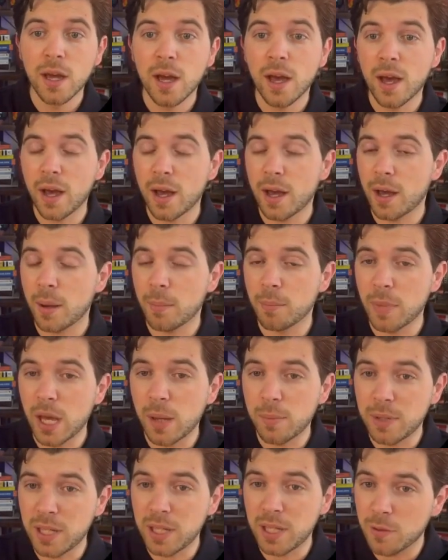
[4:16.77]

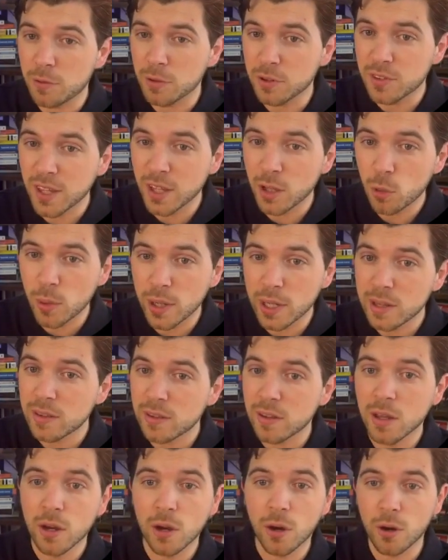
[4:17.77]
maybe even Tailwind,
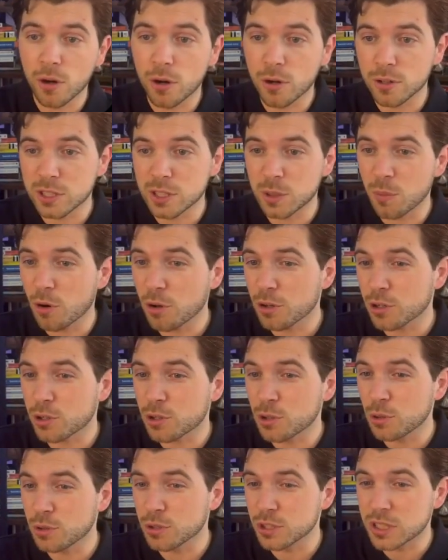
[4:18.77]
or some other
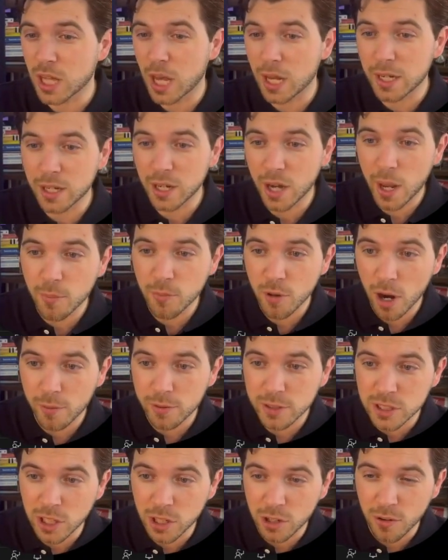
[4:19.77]
cool styling
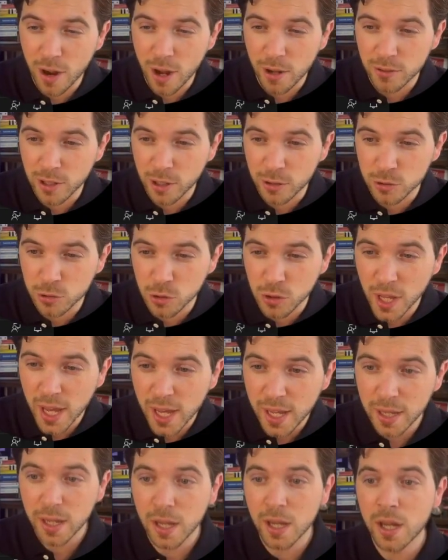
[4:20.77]
libraries that are out there
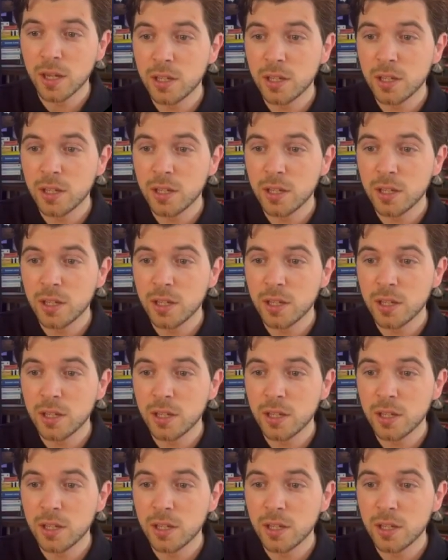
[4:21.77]
today,